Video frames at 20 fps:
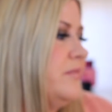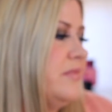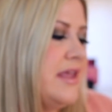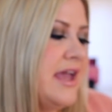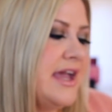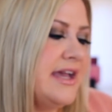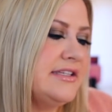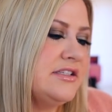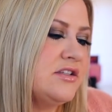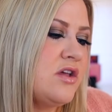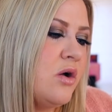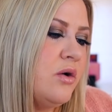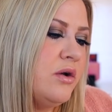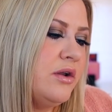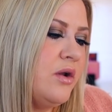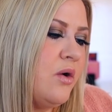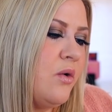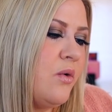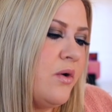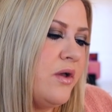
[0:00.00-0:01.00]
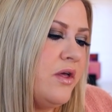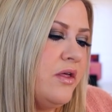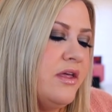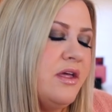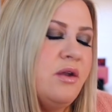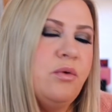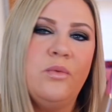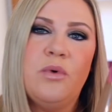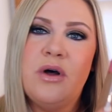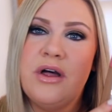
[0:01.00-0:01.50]
It has coconut oil
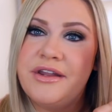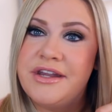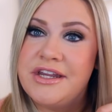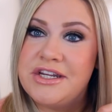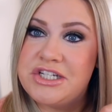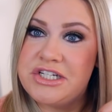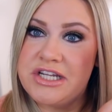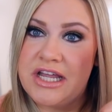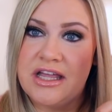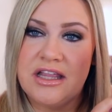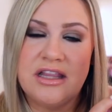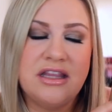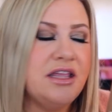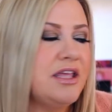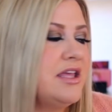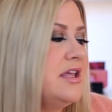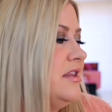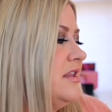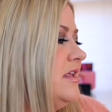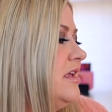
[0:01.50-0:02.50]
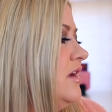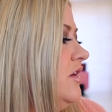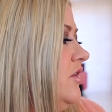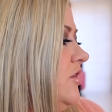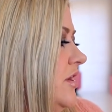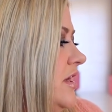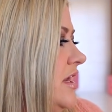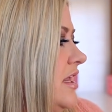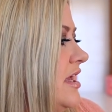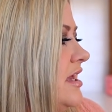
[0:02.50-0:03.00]
and walnut shell in the
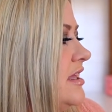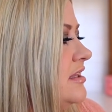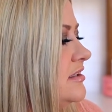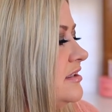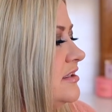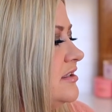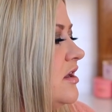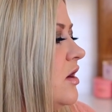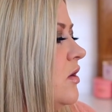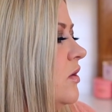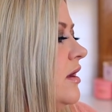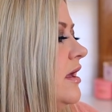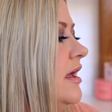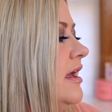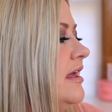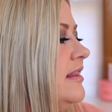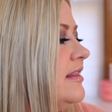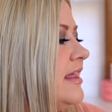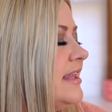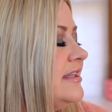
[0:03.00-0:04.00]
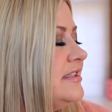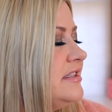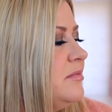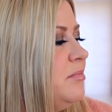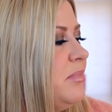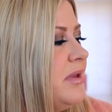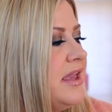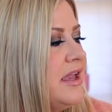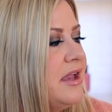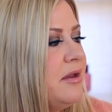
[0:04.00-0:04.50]
ingredients. So that's the
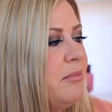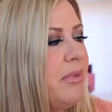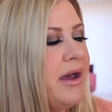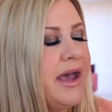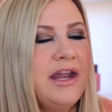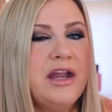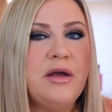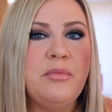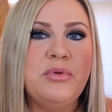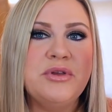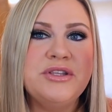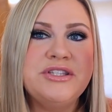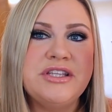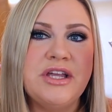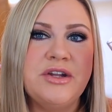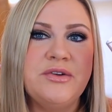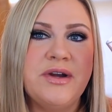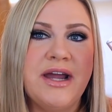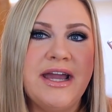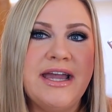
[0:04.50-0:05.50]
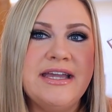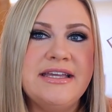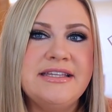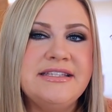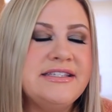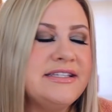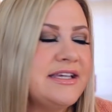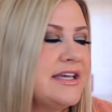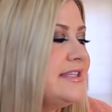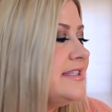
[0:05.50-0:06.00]
pink pineapple
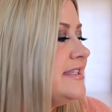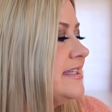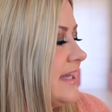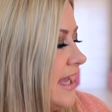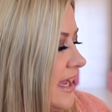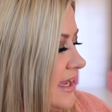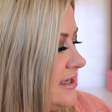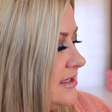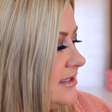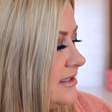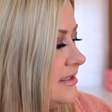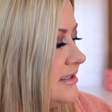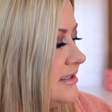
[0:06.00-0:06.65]
sunrise. It's nice.